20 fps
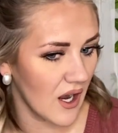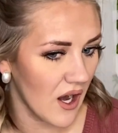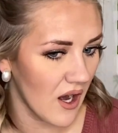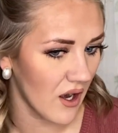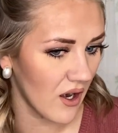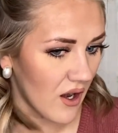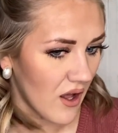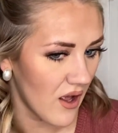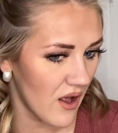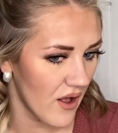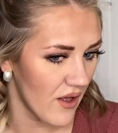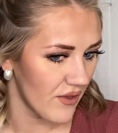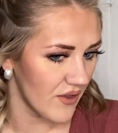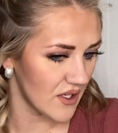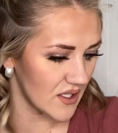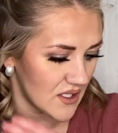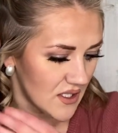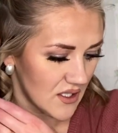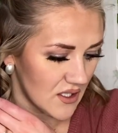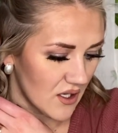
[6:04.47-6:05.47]
iron,
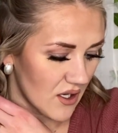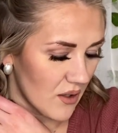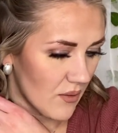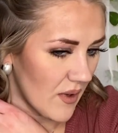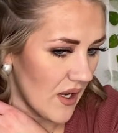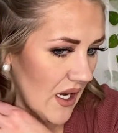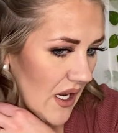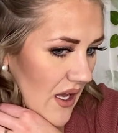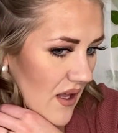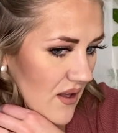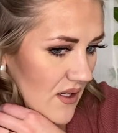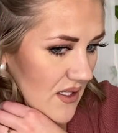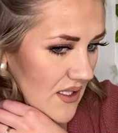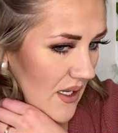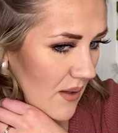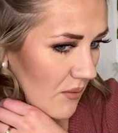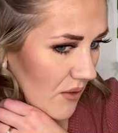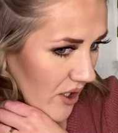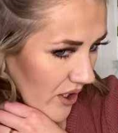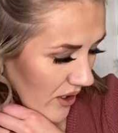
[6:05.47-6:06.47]
this is a good way to get the
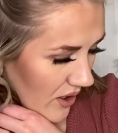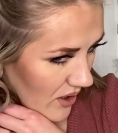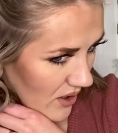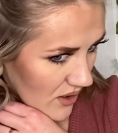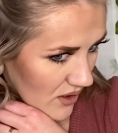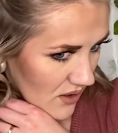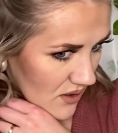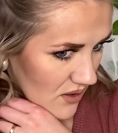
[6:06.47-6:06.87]
same look.